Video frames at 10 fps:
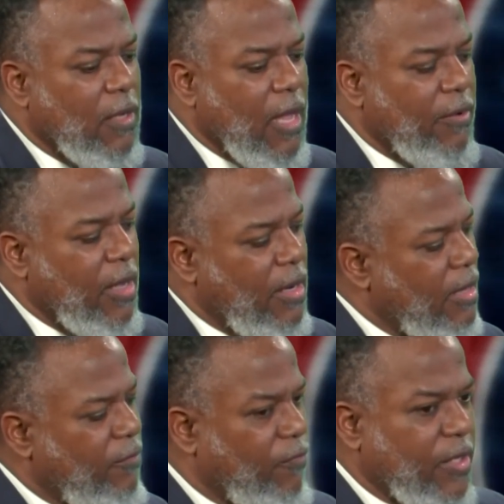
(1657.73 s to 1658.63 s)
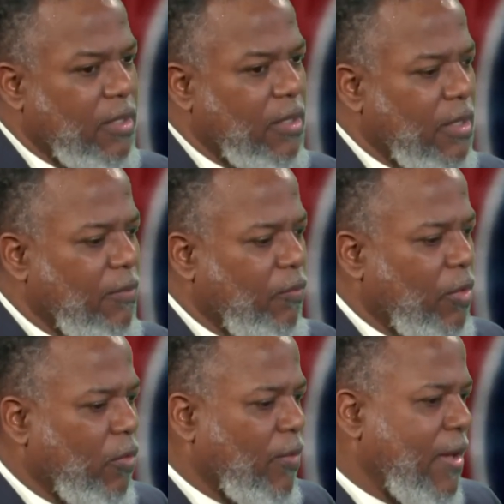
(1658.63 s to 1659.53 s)
I never forget, and we're
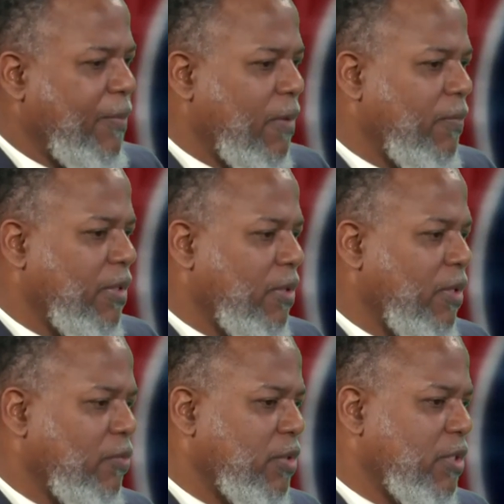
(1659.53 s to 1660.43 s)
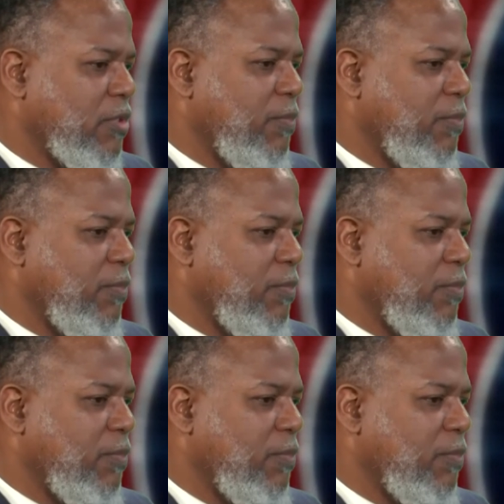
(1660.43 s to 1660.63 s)
going to wrap up here with this,